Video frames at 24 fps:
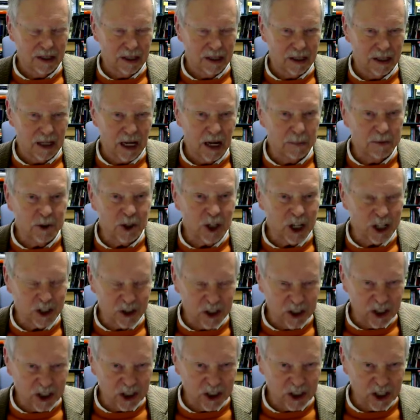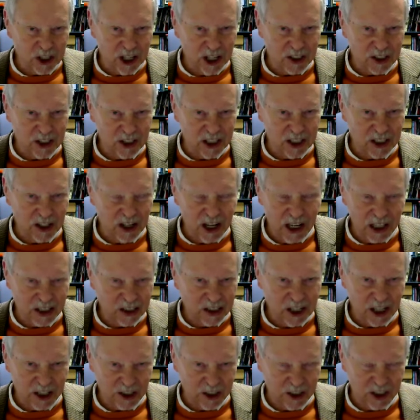Hobbes doesn't discuss it,
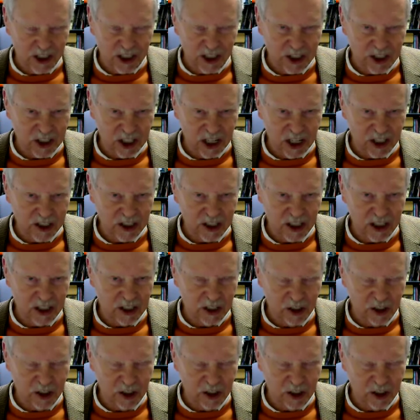Locke doesn't discuss it,